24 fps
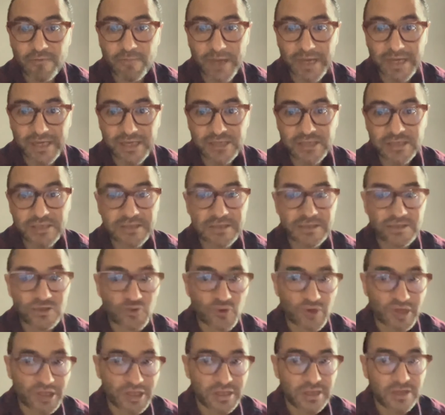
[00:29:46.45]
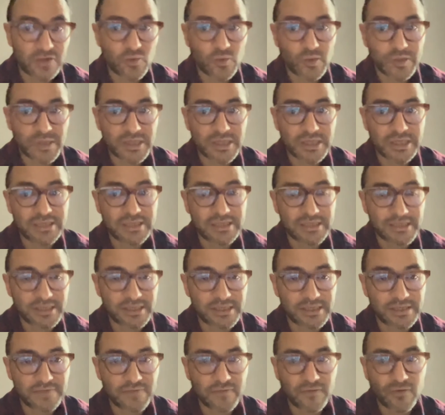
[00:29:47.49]
patients treated with
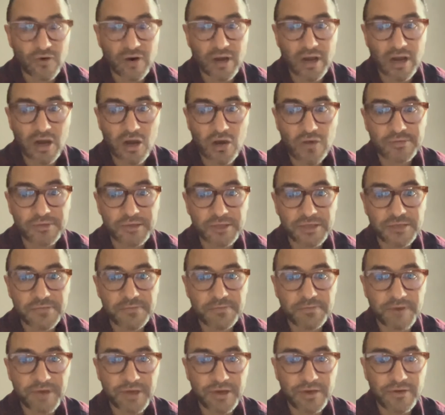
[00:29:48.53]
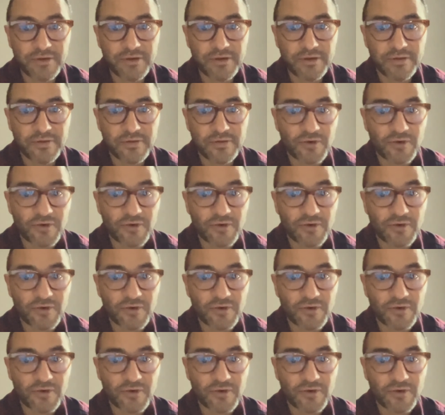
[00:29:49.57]
disease for a long-term period